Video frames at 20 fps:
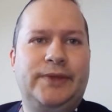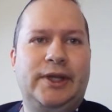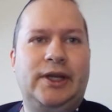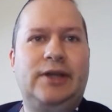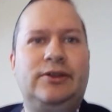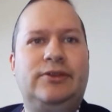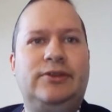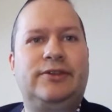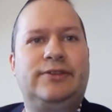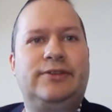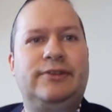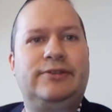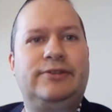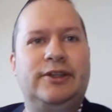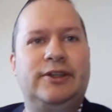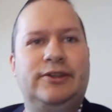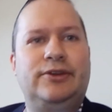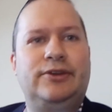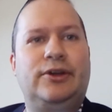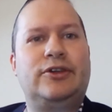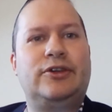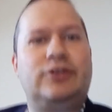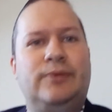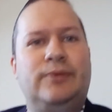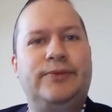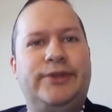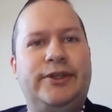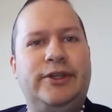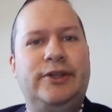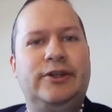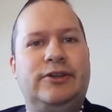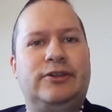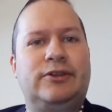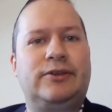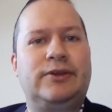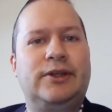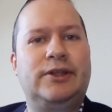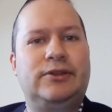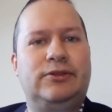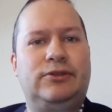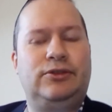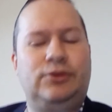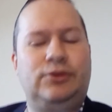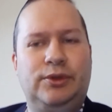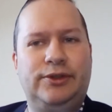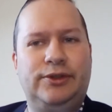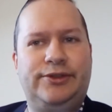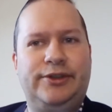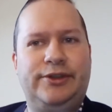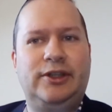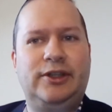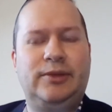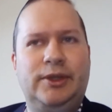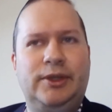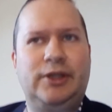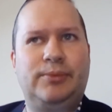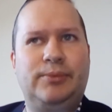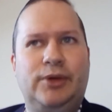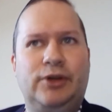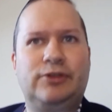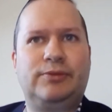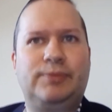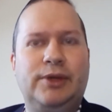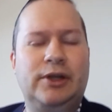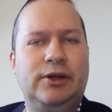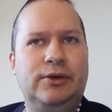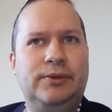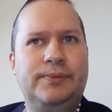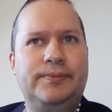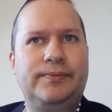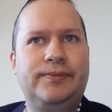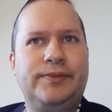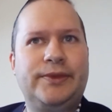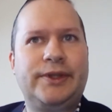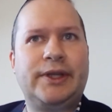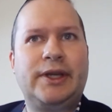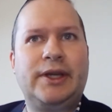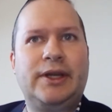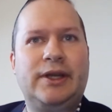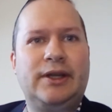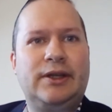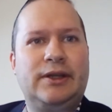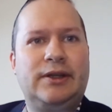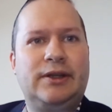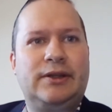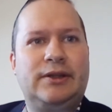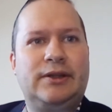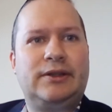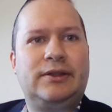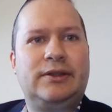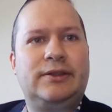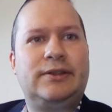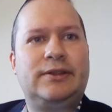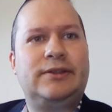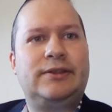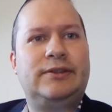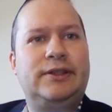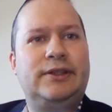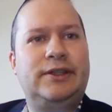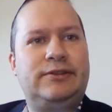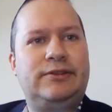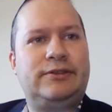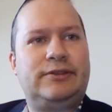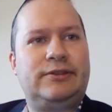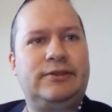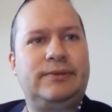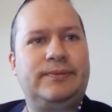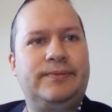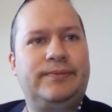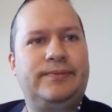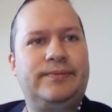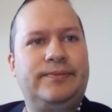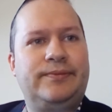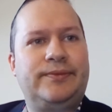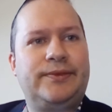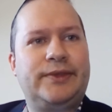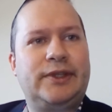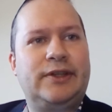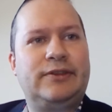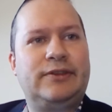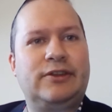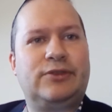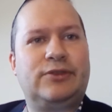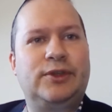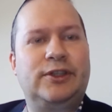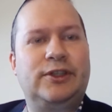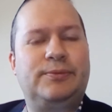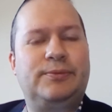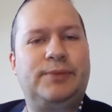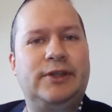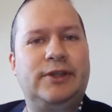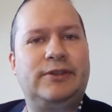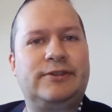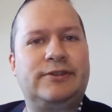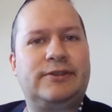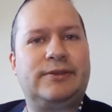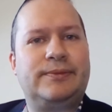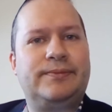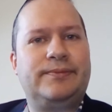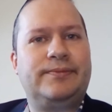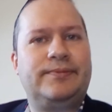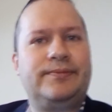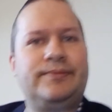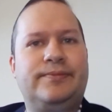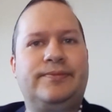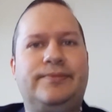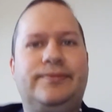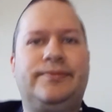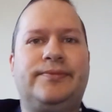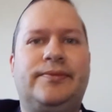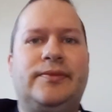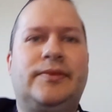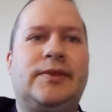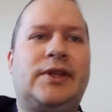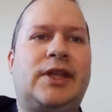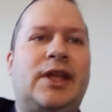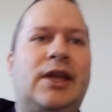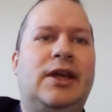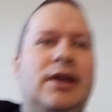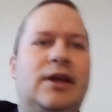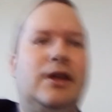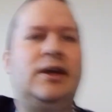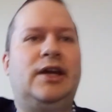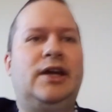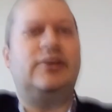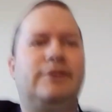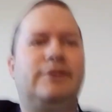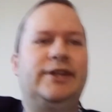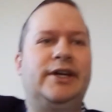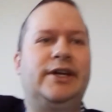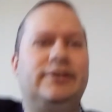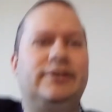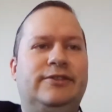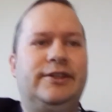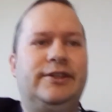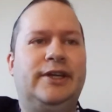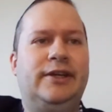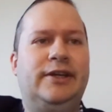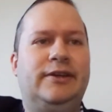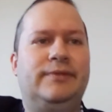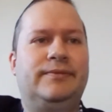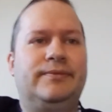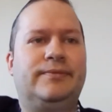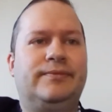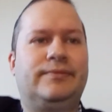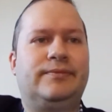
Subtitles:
And as I said, there are some tiers, and you will see them in the box below. This is A Swede Speaks. Have a nice day.